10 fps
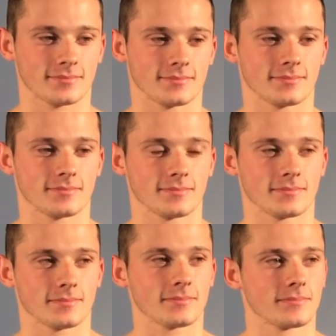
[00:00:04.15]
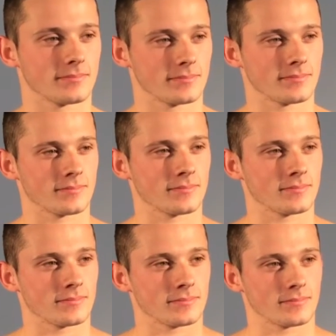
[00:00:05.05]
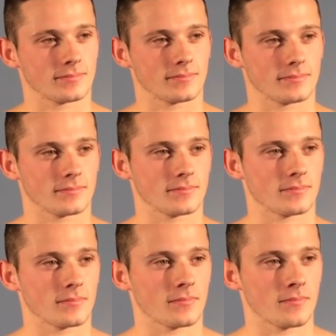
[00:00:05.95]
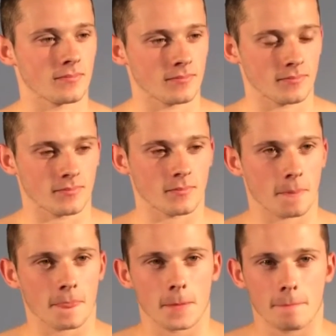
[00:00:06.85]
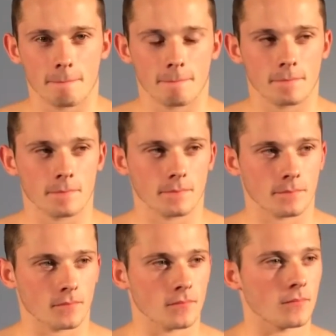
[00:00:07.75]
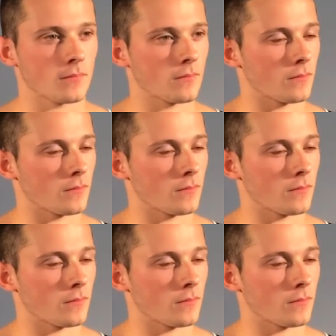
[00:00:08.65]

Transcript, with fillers: Dom, why were you nominated to carry the Olympic torch for London 2012?